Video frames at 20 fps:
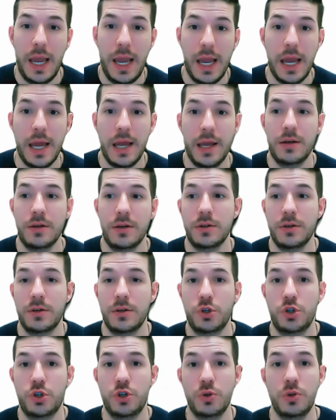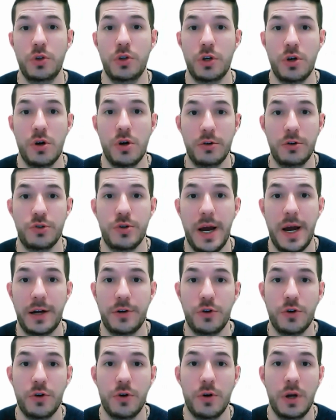And should the
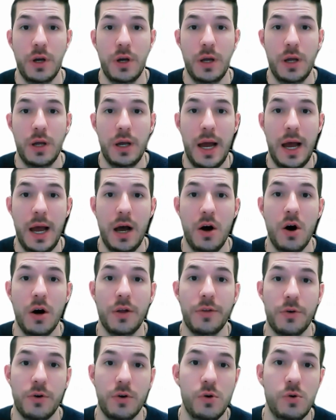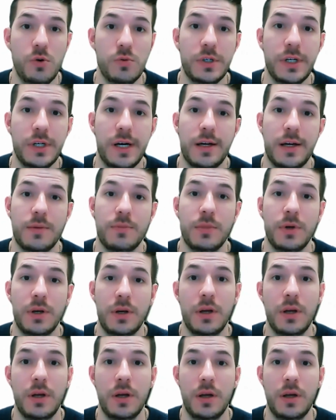contractor, on their own dime,